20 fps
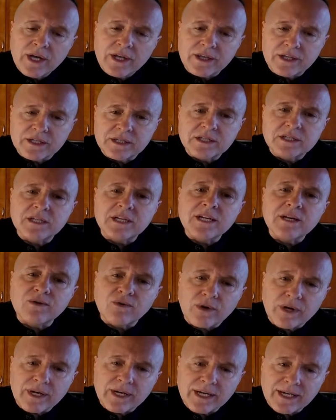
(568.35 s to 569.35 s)
The
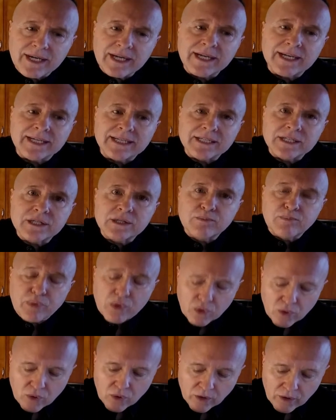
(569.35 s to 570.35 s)
secret is
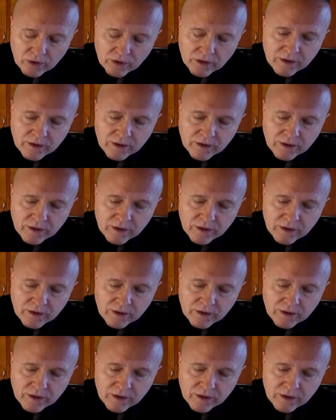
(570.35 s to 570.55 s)
pork.